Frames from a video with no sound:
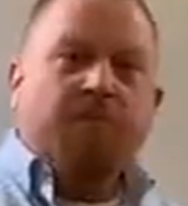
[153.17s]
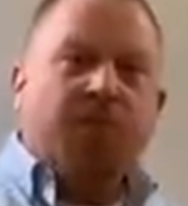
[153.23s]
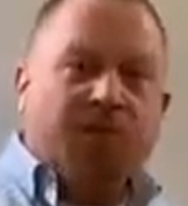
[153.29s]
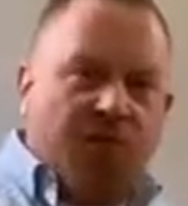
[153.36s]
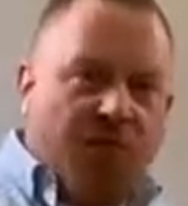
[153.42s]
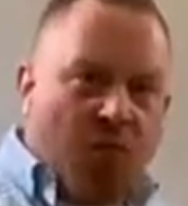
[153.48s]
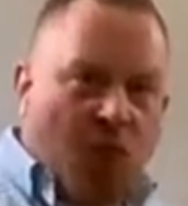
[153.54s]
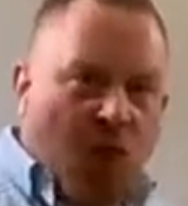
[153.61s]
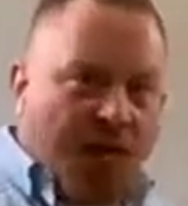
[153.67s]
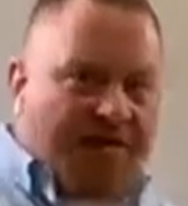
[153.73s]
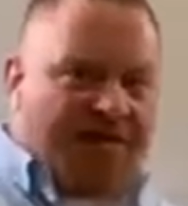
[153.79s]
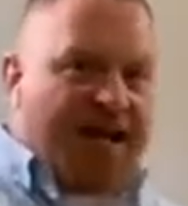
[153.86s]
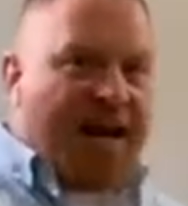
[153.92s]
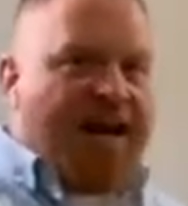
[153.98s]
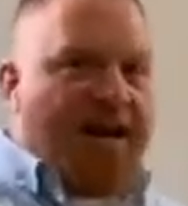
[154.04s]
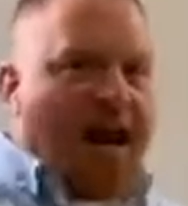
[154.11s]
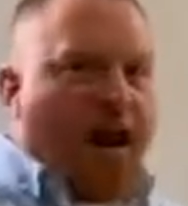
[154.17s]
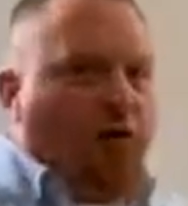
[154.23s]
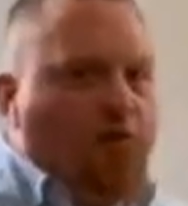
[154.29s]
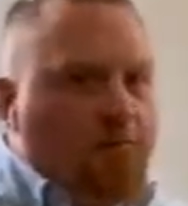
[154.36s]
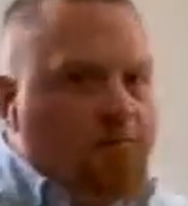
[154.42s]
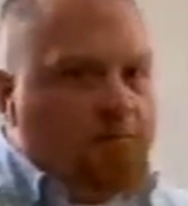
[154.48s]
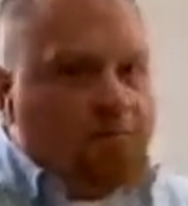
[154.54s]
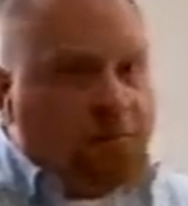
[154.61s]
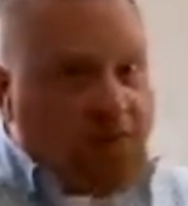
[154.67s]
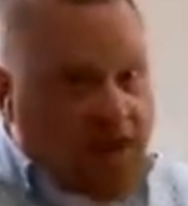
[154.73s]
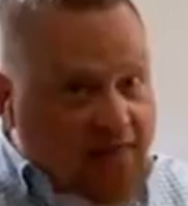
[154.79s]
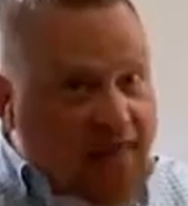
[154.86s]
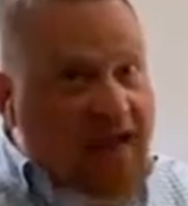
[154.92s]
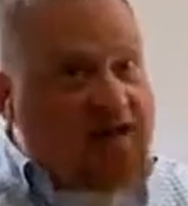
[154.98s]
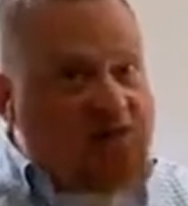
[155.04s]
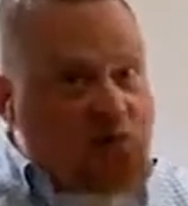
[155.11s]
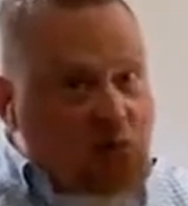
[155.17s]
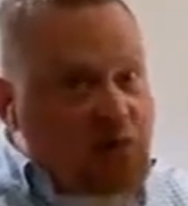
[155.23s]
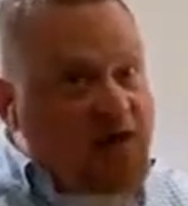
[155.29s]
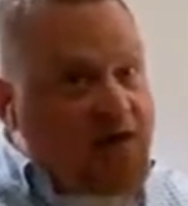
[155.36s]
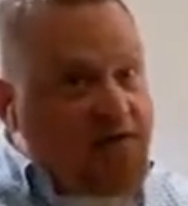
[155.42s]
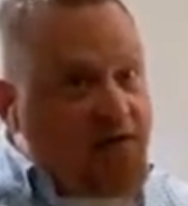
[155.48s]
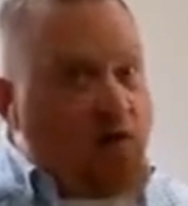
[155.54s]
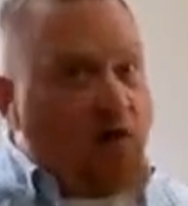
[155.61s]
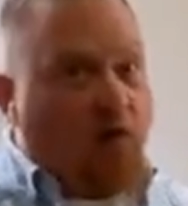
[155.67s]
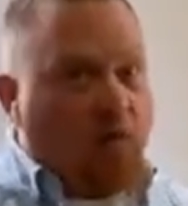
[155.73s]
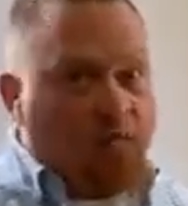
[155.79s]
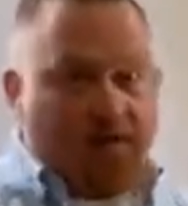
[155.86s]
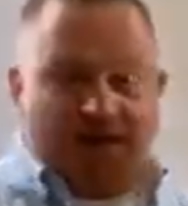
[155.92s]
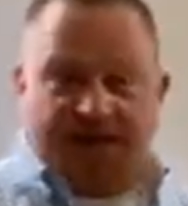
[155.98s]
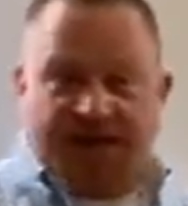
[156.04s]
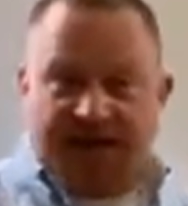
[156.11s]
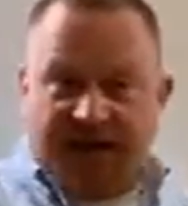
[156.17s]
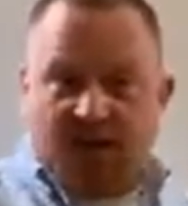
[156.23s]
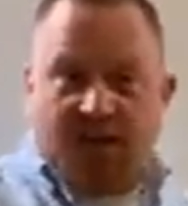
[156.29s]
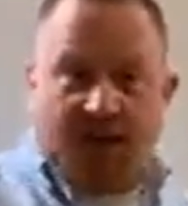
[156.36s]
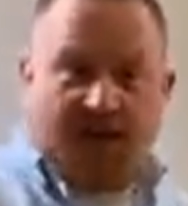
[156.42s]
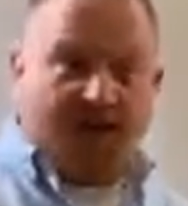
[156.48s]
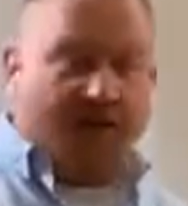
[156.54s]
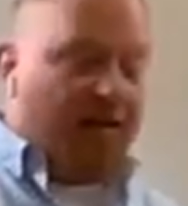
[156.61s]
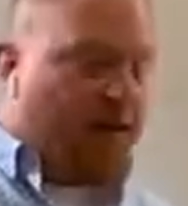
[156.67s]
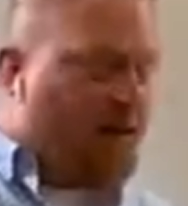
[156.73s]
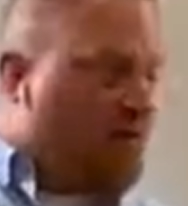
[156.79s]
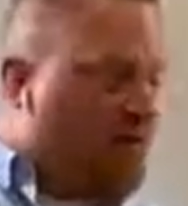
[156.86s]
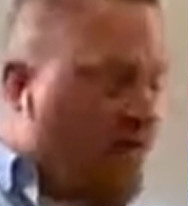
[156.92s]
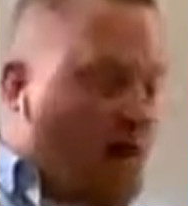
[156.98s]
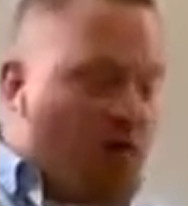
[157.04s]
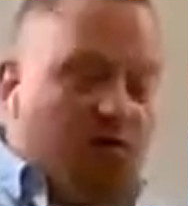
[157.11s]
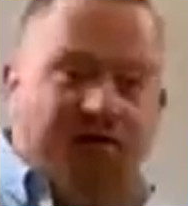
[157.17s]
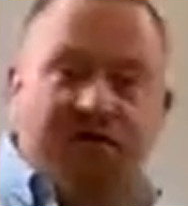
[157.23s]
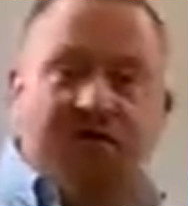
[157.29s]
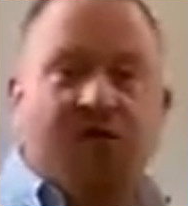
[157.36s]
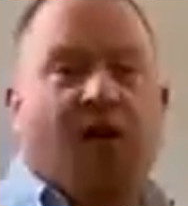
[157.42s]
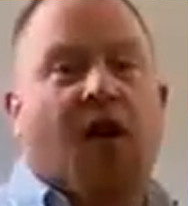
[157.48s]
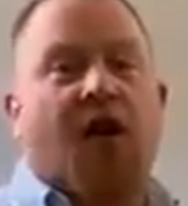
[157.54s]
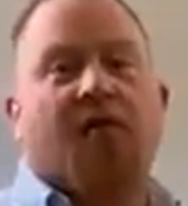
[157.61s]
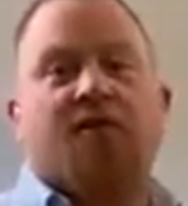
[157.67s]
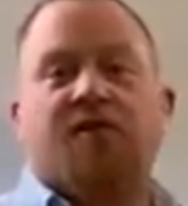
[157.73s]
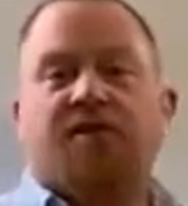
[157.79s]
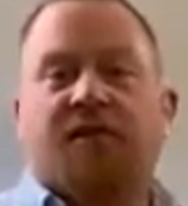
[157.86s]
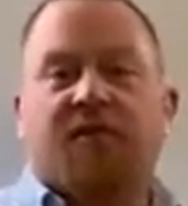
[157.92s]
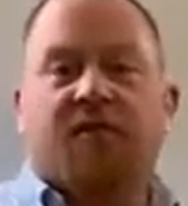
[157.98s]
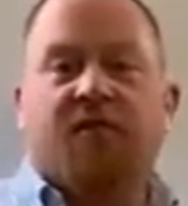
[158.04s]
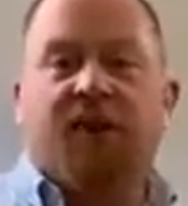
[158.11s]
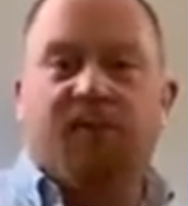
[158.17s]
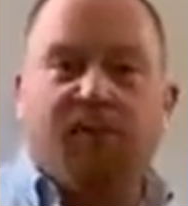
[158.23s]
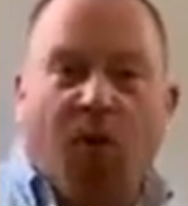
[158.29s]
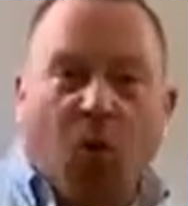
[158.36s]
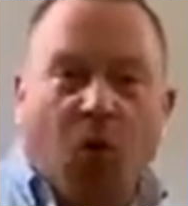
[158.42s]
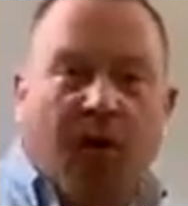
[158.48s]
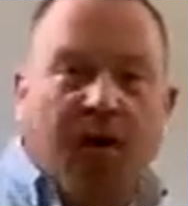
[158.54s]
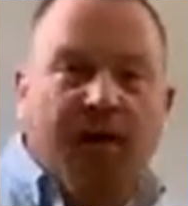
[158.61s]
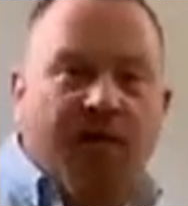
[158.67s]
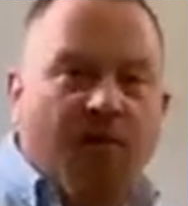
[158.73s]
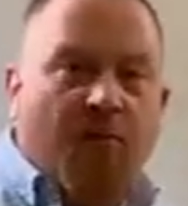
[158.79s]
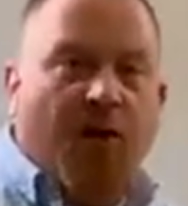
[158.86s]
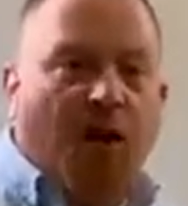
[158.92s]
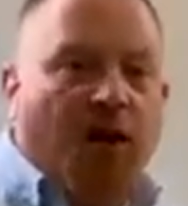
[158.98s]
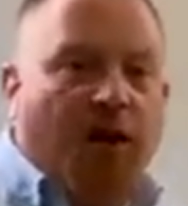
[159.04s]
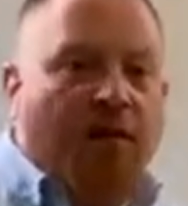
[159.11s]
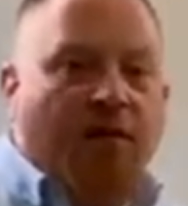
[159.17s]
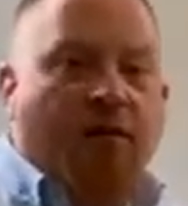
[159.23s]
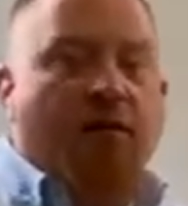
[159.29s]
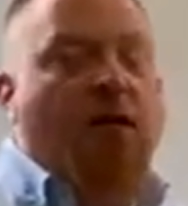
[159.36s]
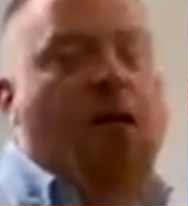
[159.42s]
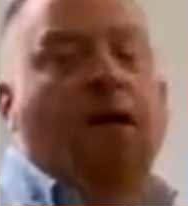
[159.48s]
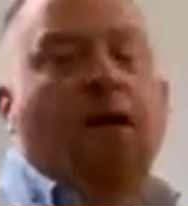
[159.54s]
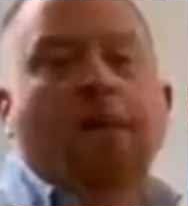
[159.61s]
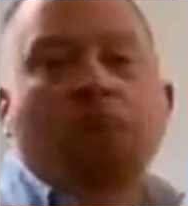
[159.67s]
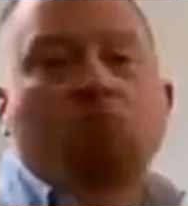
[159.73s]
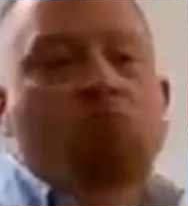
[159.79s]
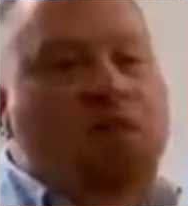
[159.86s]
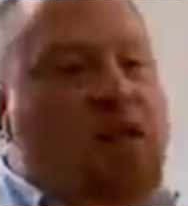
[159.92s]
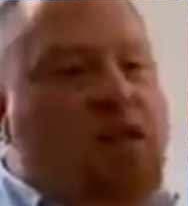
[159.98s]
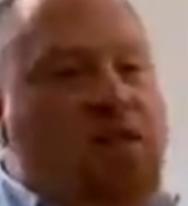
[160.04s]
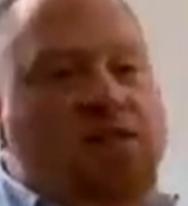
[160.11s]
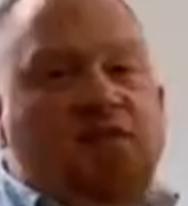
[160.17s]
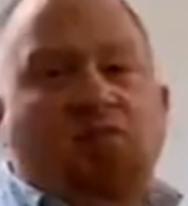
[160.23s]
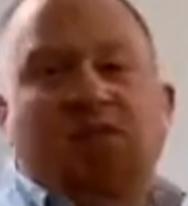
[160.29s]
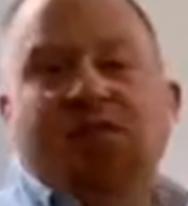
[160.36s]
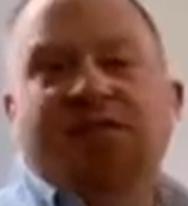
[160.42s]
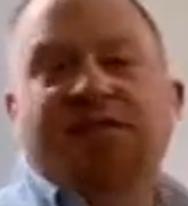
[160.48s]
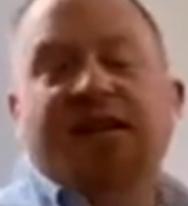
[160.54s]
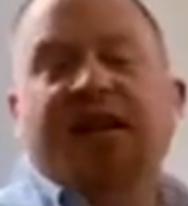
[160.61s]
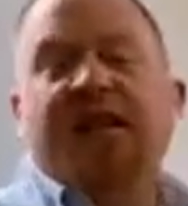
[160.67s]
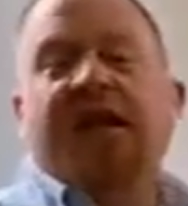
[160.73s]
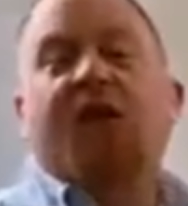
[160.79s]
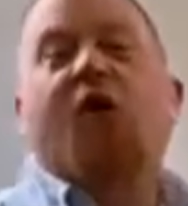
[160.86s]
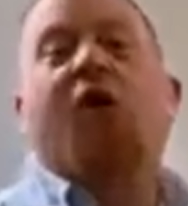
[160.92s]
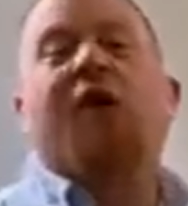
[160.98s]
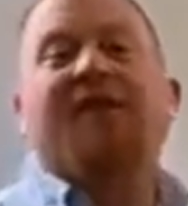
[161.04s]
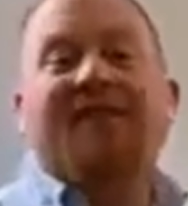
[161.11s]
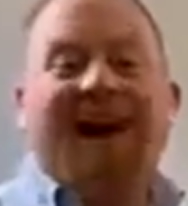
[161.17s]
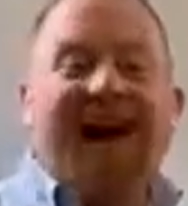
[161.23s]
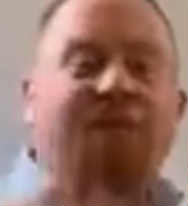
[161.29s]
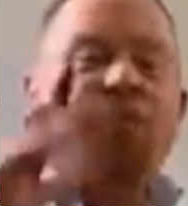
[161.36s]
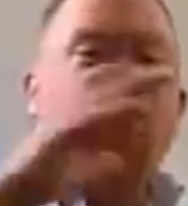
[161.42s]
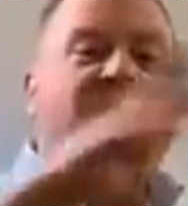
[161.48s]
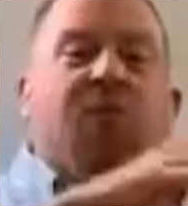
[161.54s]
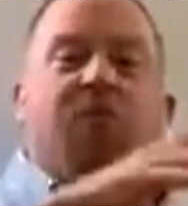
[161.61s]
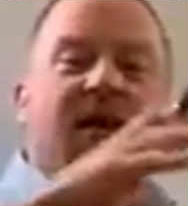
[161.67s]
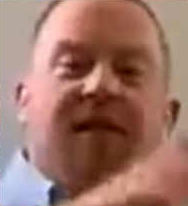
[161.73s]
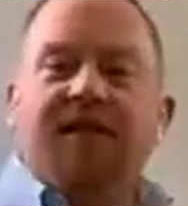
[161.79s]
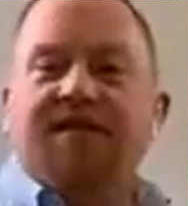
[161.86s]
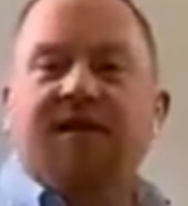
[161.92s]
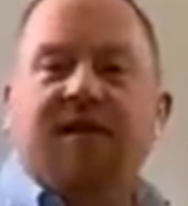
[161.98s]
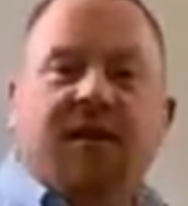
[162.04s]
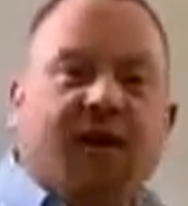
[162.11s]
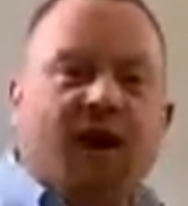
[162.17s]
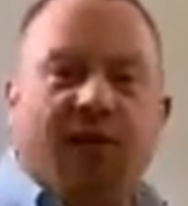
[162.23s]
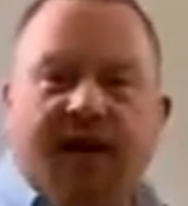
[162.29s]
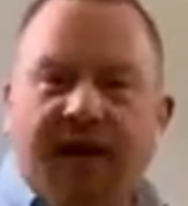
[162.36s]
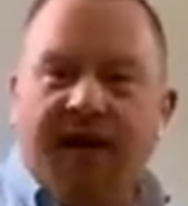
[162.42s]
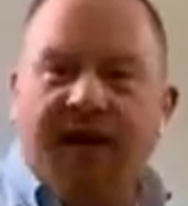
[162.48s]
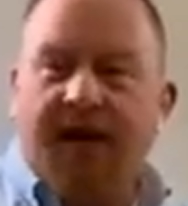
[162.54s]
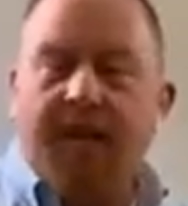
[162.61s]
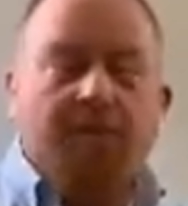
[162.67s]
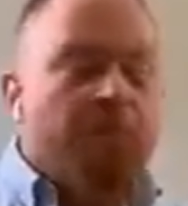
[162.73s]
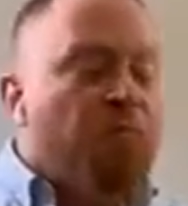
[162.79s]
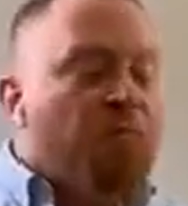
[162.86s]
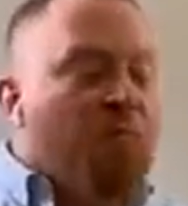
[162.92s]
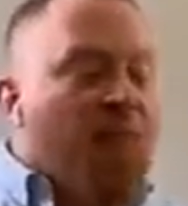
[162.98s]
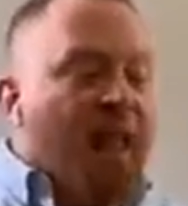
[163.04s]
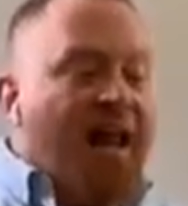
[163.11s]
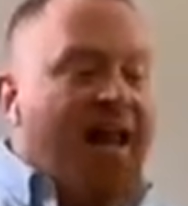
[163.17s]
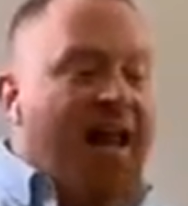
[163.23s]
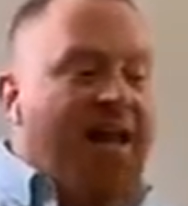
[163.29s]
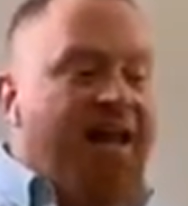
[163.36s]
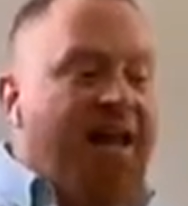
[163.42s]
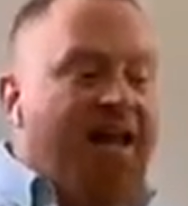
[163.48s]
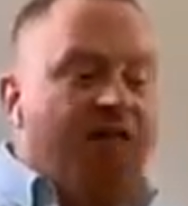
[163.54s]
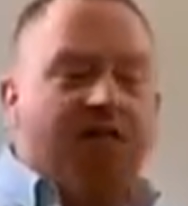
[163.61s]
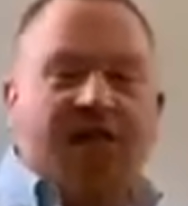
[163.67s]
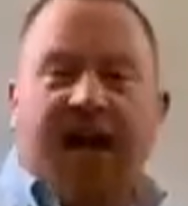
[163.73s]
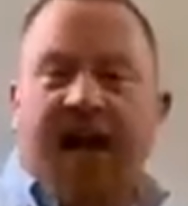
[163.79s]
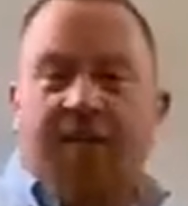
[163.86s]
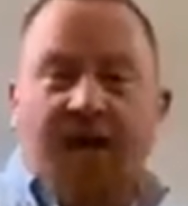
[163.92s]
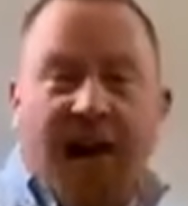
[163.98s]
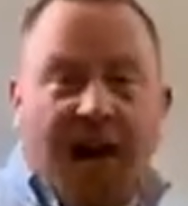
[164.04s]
so if you want to stand out, and that is really the goal, because think about the thousands of authors that have been pouring into the market, the millions of books sitting there on top of the millions that are coming in at any given time.